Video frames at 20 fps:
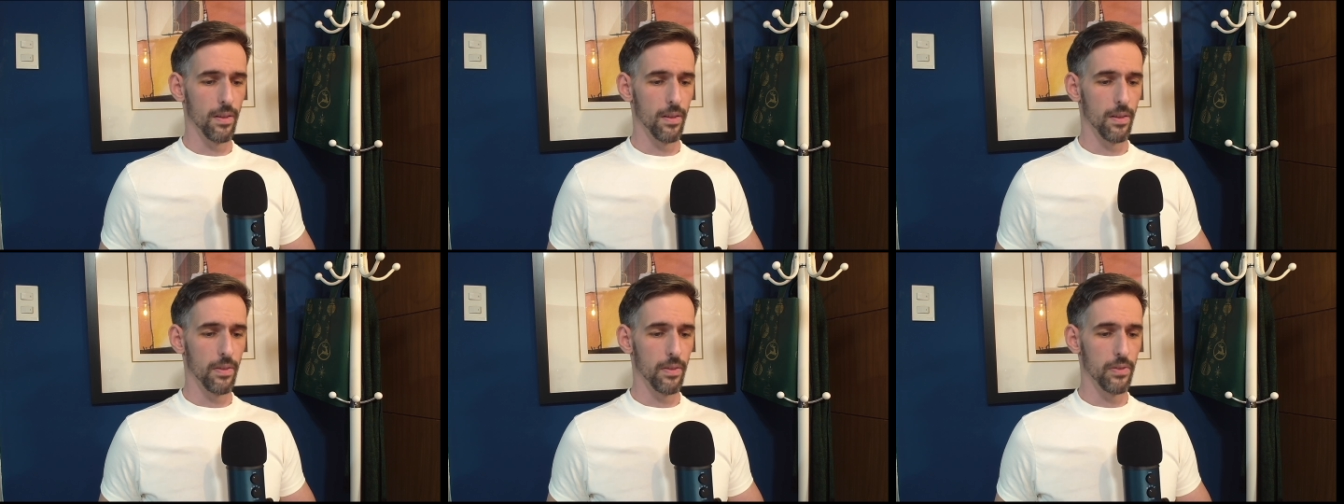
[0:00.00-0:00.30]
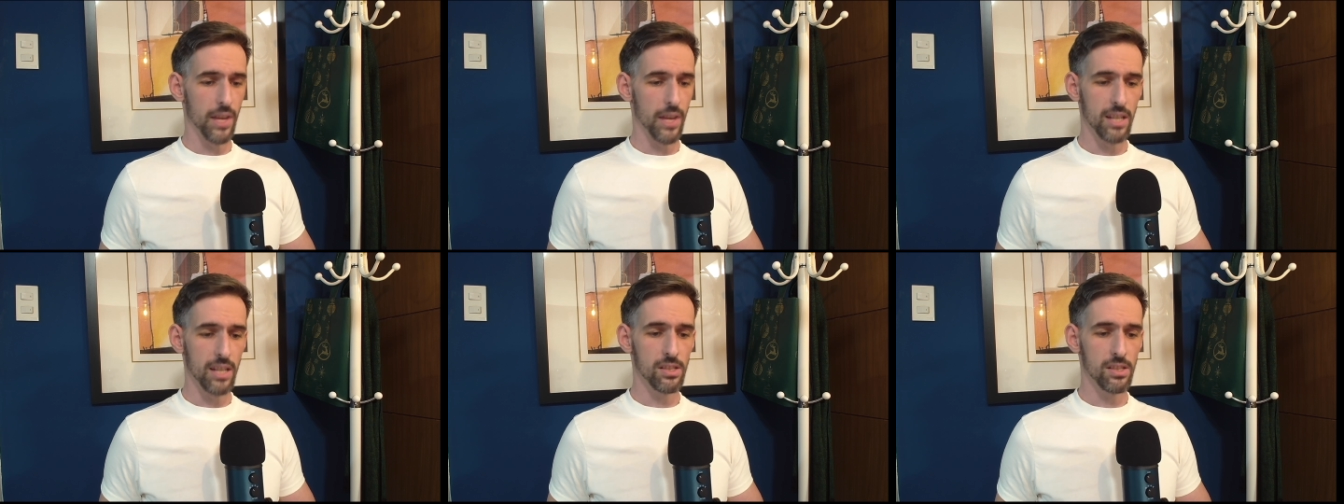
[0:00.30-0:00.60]

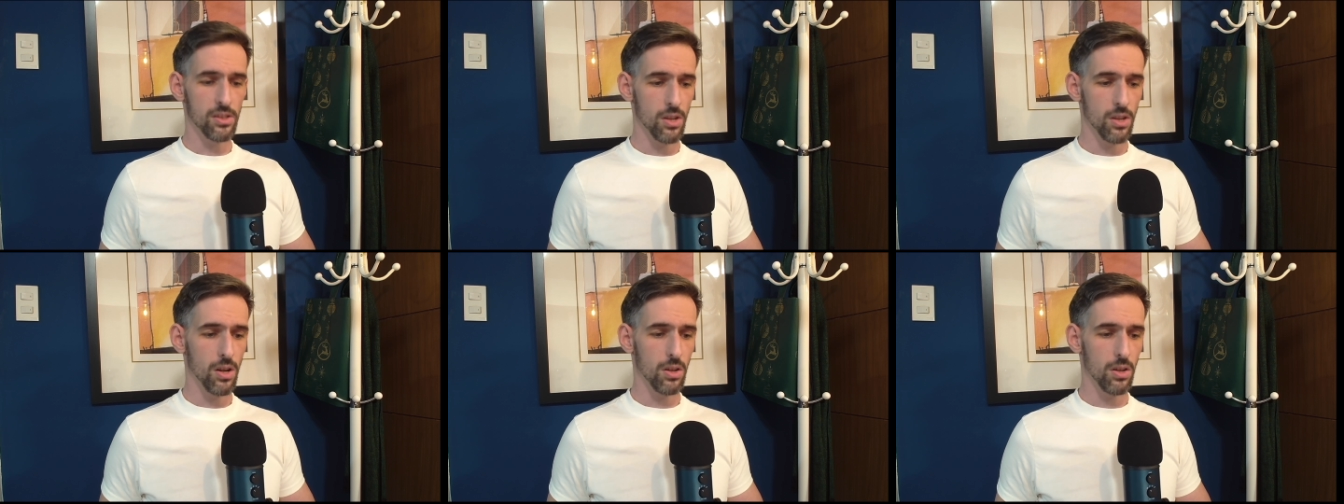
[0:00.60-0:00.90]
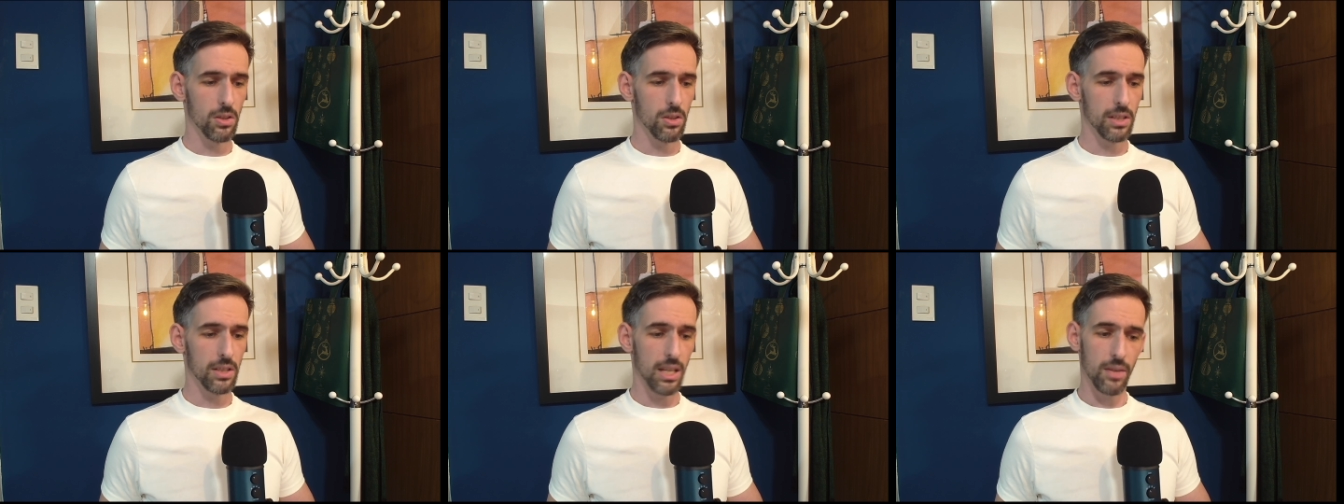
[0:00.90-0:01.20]
Then
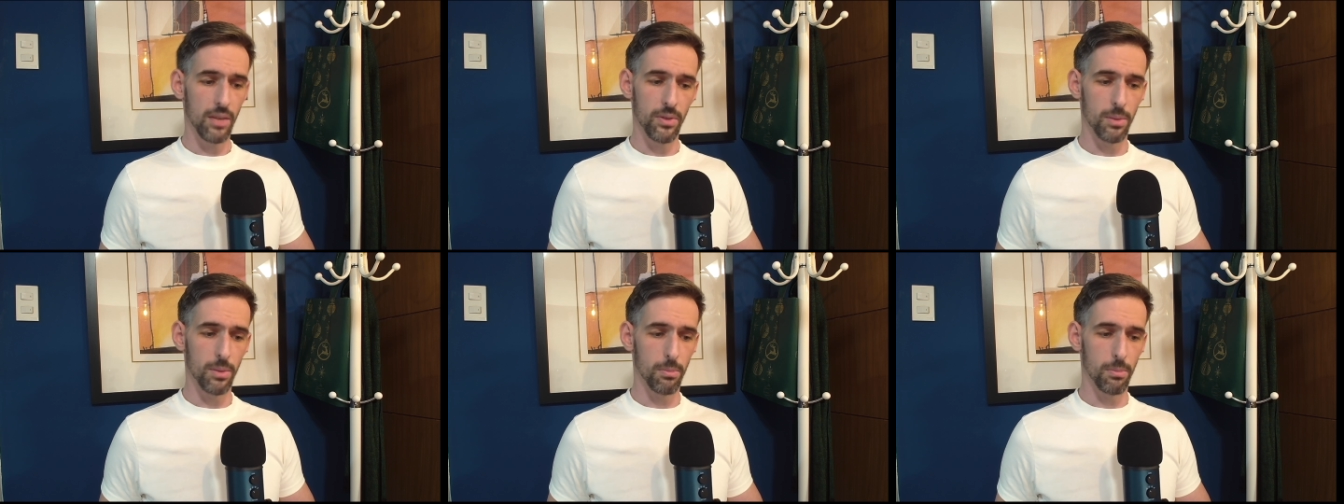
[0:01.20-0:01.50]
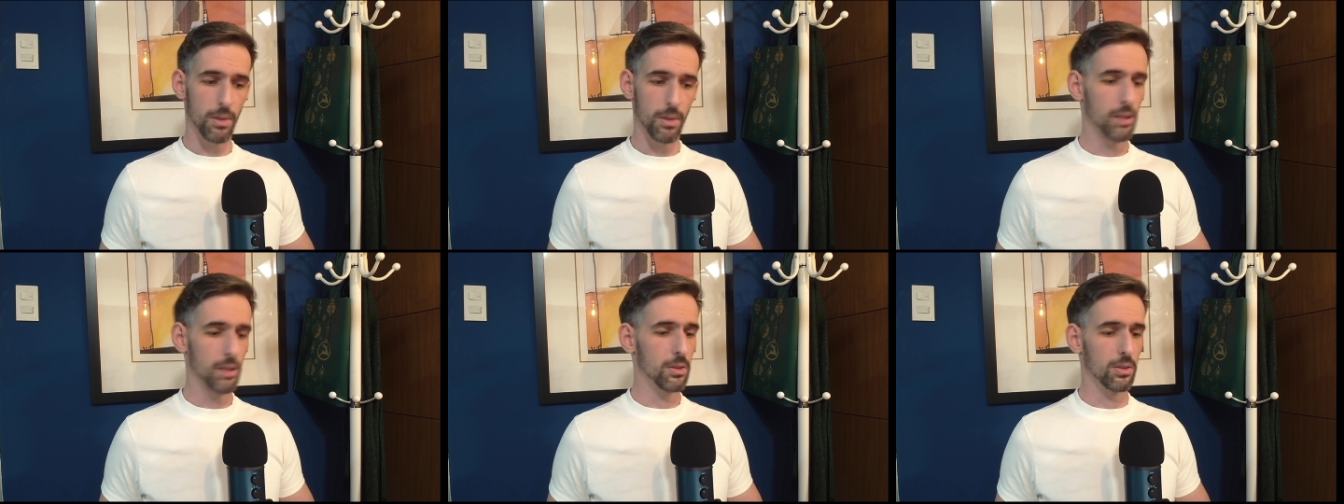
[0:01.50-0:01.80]
Saul gave him
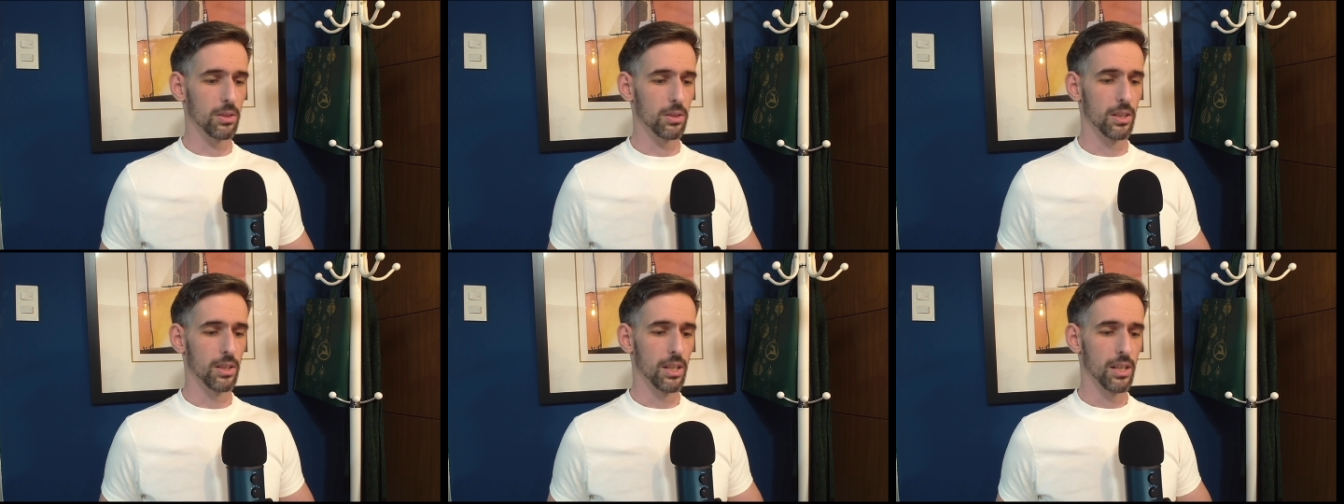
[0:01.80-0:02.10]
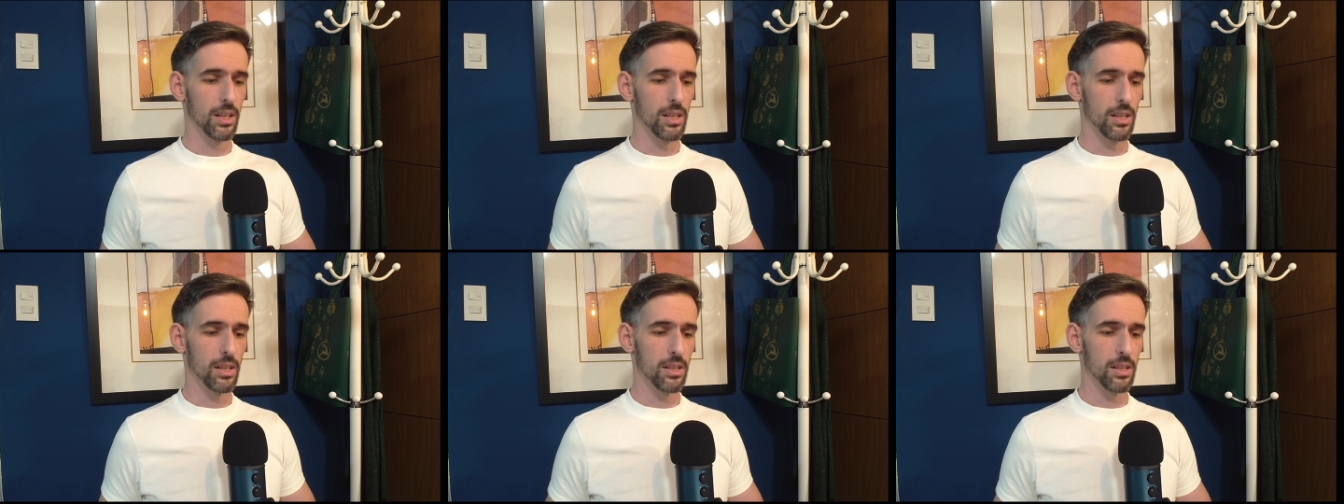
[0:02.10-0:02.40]
Michal,
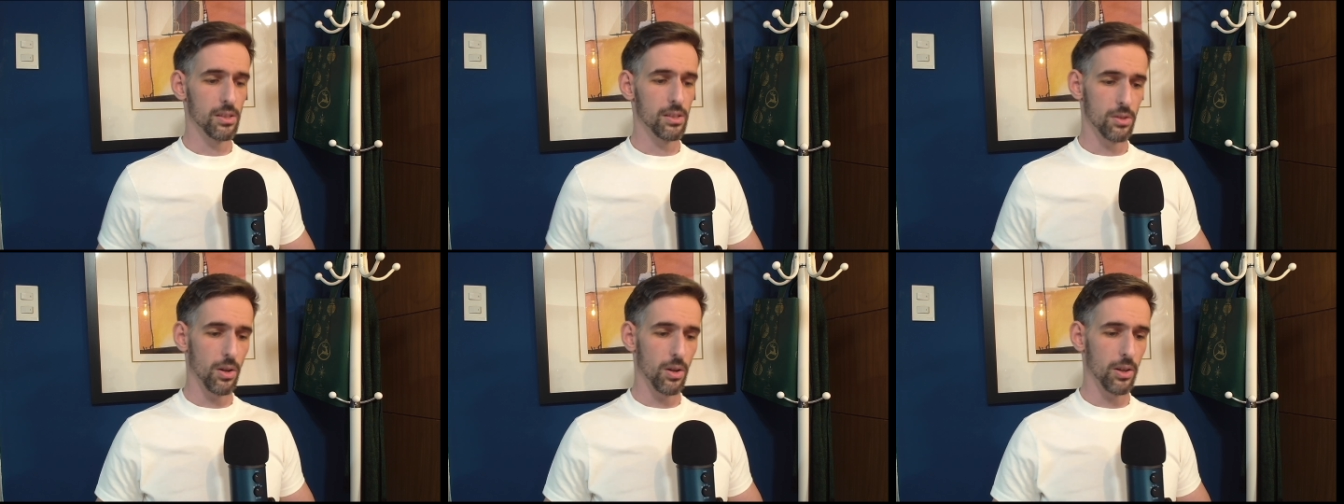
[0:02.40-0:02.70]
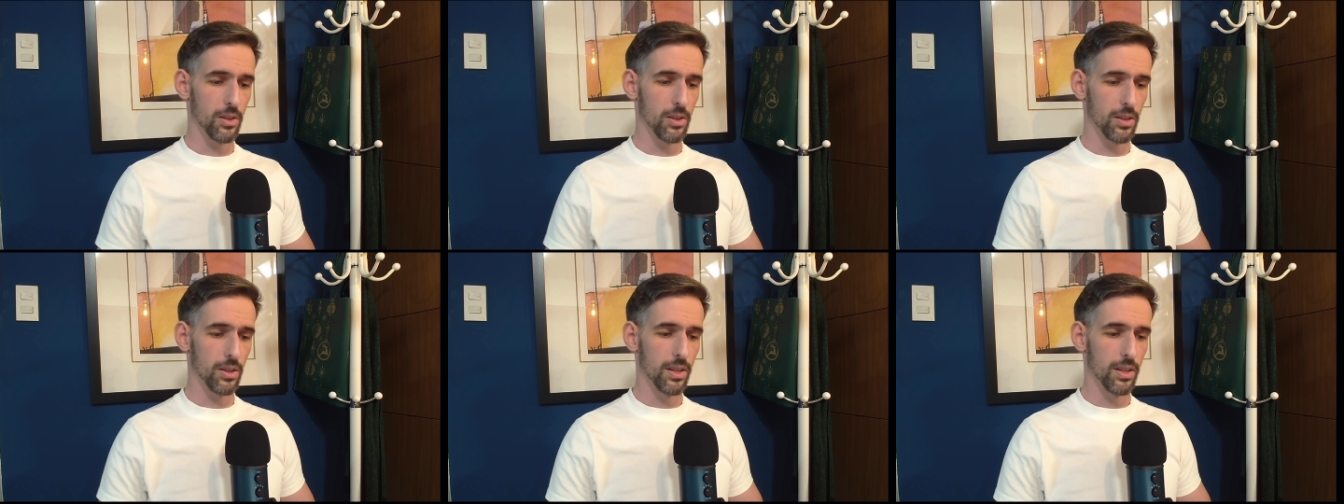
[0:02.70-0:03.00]
his
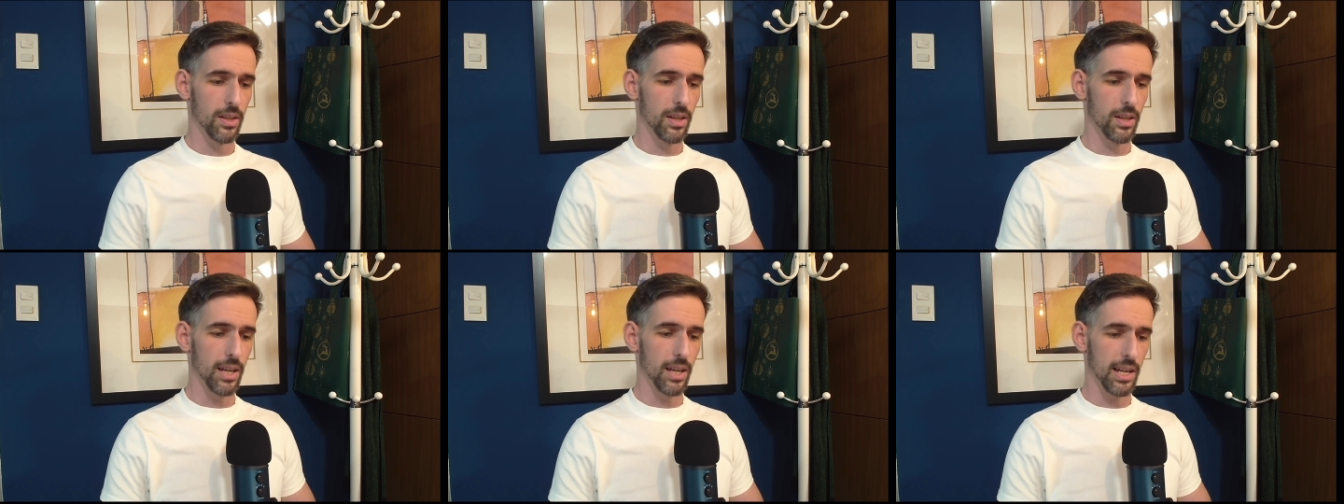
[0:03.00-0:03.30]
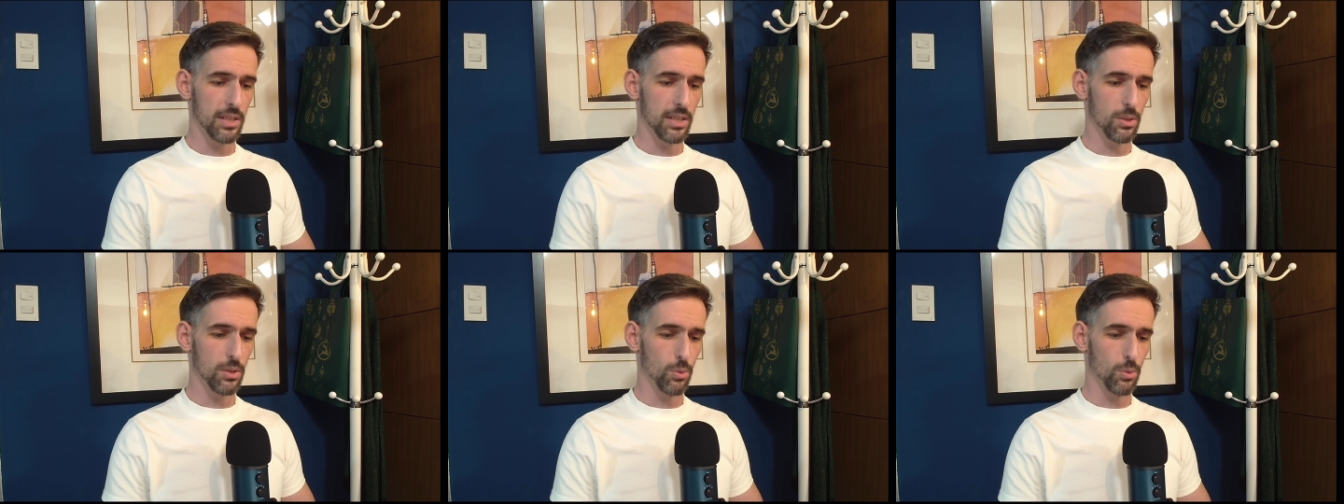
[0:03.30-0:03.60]
daughter,
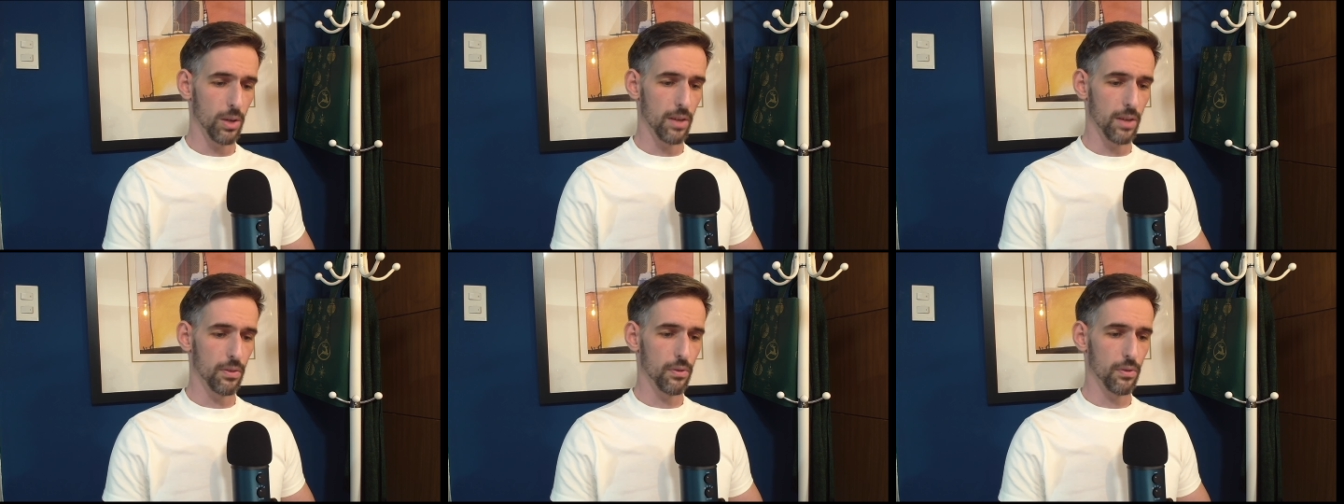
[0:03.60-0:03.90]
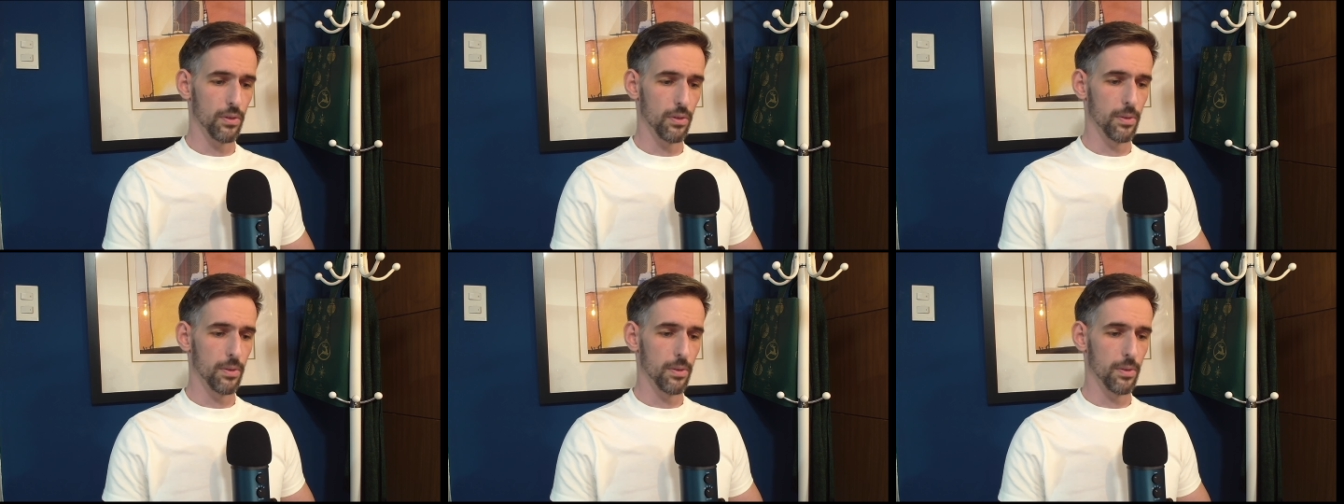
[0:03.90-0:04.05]
as a wife.